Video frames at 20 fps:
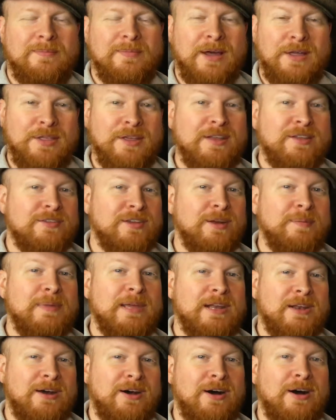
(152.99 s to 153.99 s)
I think it's gonna
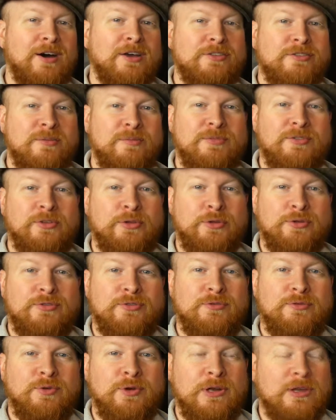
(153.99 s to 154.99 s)
be an awesome
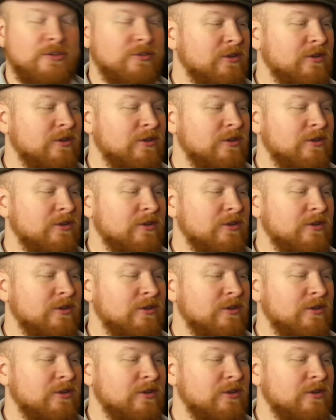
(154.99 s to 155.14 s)
solution for you.